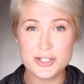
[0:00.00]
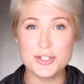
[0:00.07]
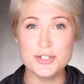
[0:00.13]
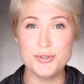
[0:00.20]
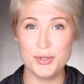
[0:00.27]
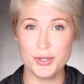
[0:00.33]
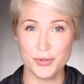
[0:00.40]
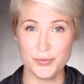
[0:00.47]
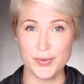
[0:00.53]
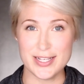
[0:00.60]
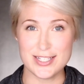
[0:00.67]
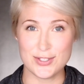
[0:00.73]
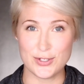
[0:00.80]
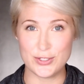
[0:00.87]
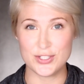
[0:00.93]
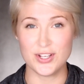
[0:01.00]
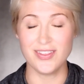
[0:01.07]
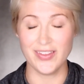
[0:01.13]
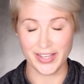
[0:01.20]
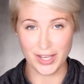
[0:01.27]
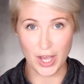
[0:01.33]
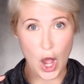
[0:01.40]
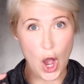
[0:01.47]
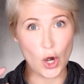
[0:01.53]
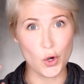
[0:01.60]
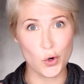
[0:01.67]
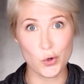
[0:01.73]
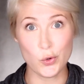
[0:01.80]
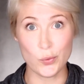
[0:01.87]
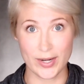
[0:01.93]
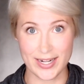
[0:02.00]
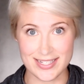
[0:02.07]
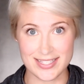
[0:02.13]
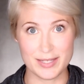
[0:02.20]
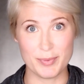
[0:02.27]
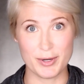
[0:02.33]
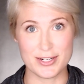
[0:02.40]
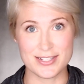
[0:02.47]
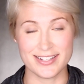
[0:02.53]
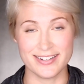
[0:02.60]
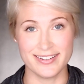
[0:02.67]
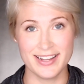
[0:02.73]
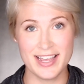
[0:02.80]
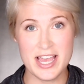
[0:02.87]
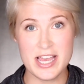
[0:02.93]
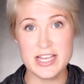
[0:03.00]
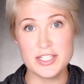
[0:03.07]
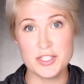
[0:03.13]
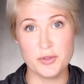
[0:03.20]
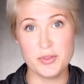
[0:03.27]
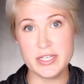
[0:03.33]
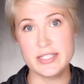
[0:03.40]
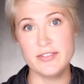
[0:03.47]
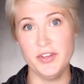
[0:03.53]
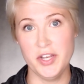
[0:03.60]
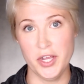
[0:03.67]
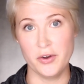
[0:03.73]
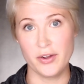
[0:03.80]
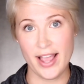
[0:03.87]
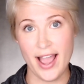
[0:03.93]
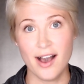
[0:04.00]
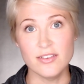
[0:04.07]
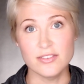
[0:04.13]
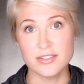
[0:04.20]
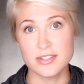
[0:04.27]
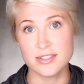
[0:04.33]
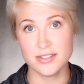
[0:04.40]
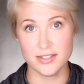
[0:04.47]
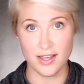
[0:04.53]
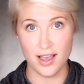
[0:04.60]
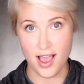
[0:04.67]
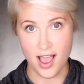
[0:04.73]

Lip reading: Do your research like a crazy person. So this video counts